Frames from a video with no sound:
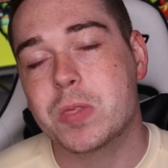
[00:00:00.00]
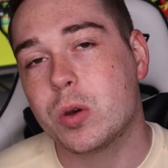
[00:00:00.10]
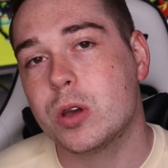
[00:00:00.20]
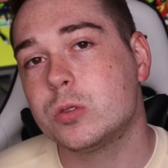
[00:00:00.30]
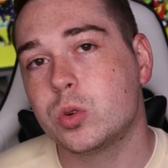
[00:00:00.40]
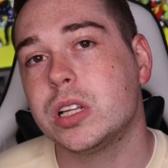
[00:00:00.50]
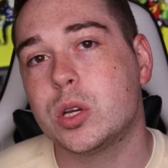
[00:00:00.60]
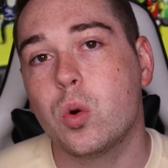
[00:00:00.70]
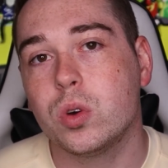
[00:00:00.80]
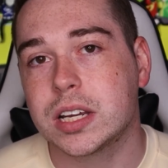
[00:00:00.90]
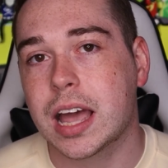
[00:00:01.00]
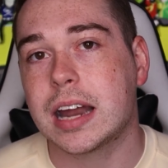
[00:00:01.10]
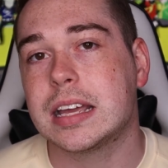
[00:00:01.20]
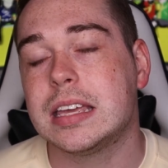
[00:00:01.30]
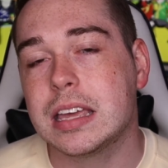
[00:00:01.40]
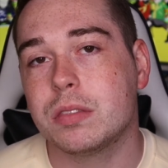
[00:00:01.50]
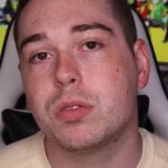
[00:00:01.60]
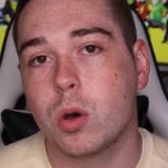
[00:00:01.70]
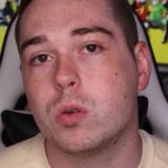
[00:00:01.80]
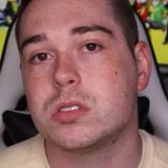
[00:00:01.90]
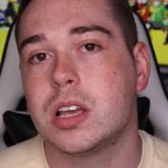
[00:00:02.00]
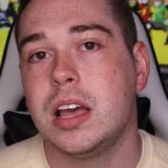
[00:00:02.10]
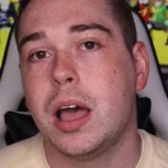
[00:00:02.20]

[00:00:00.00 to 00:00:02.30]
It was really cool to kind of get those